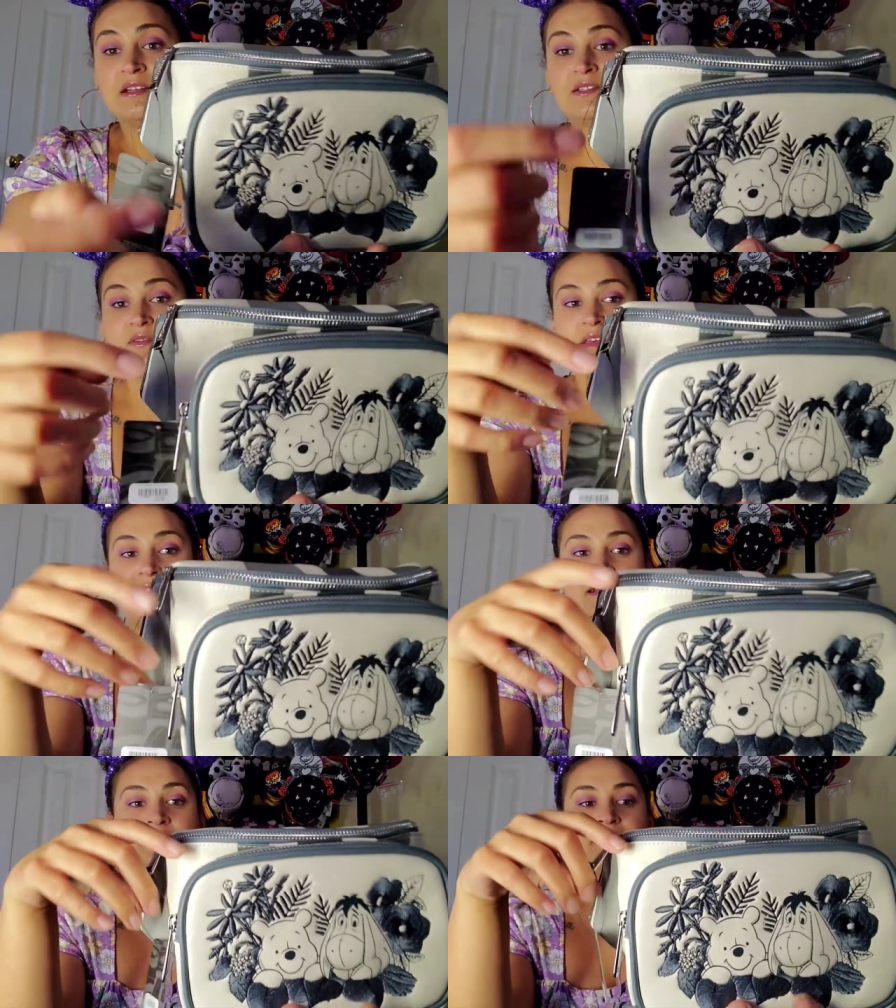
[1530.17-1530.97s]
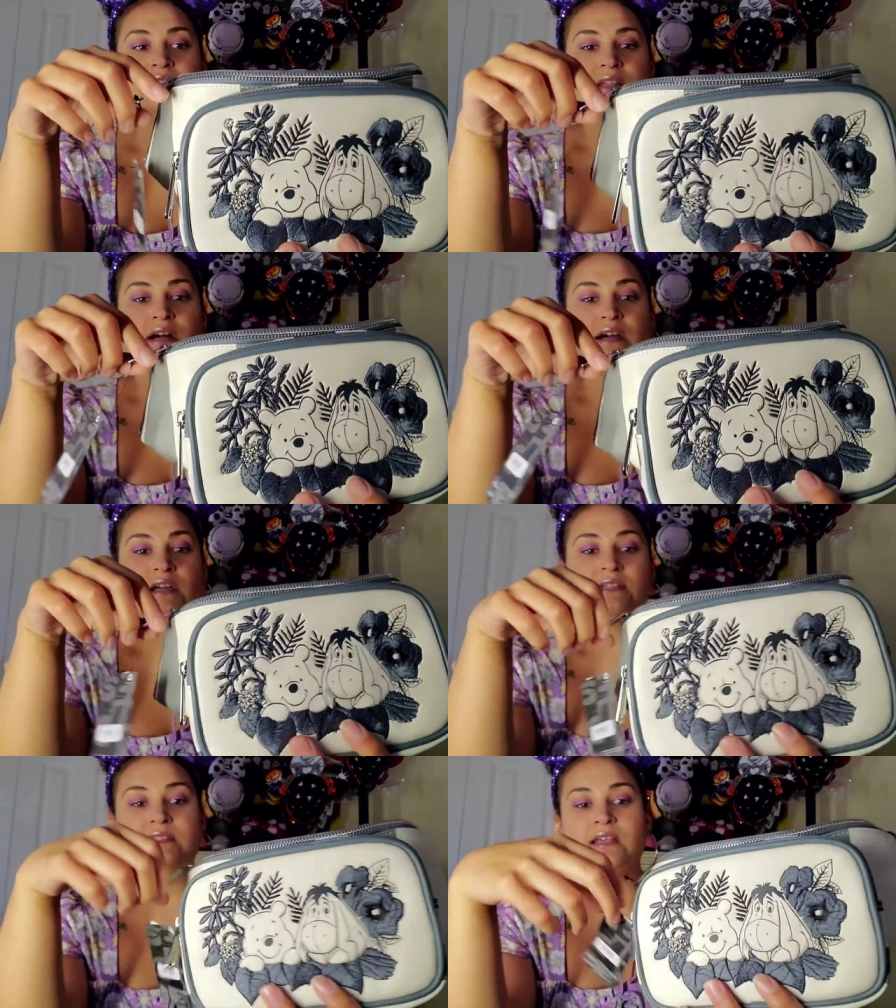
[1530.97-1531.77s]
so that is
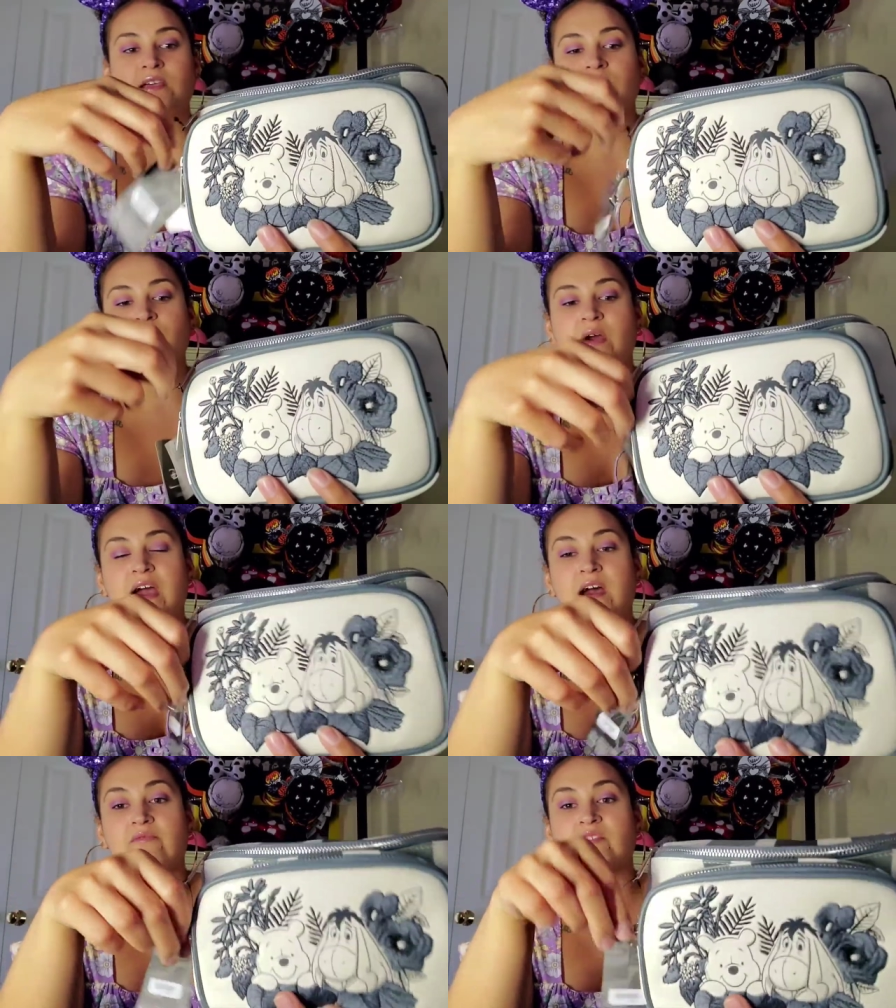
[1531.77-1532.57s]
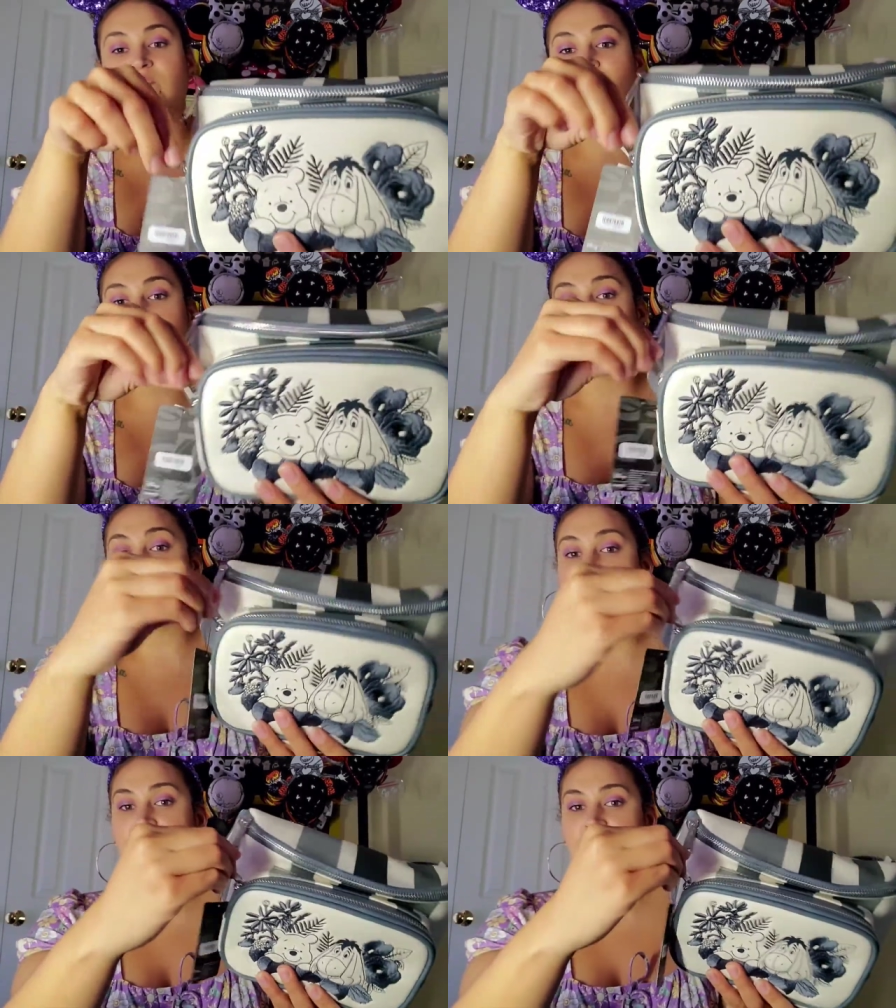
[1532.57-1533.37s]
nice. You have this
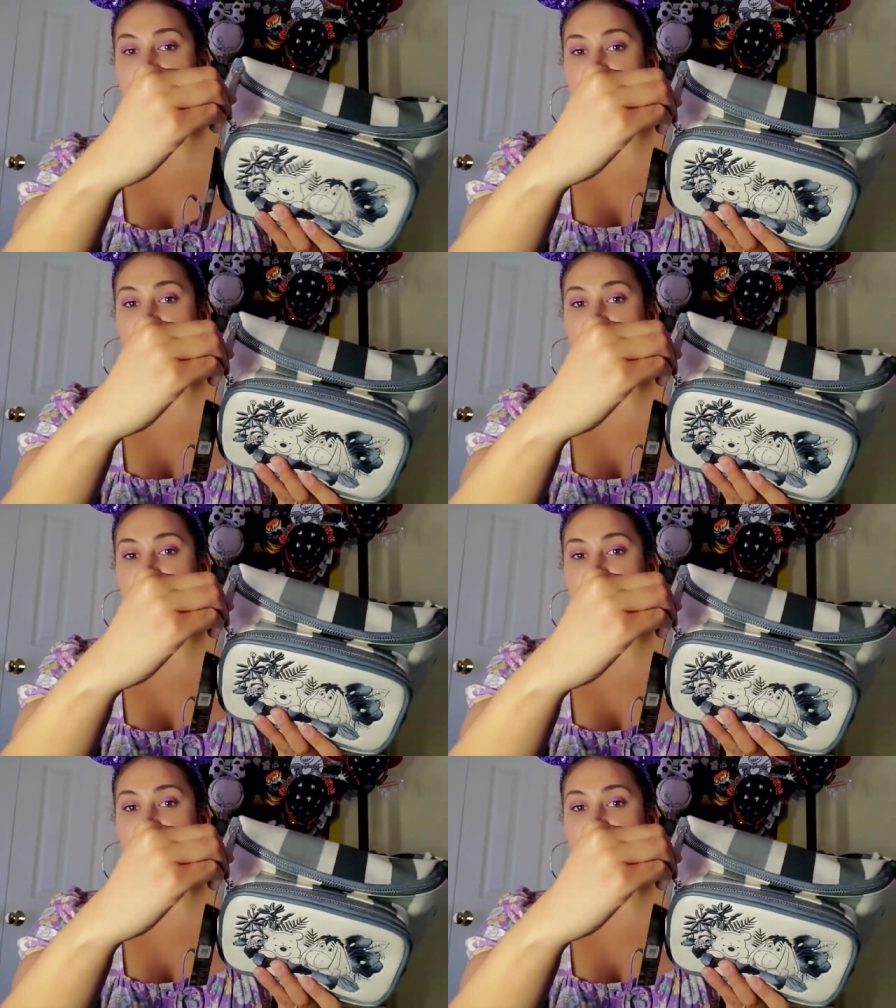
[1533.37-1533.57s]
front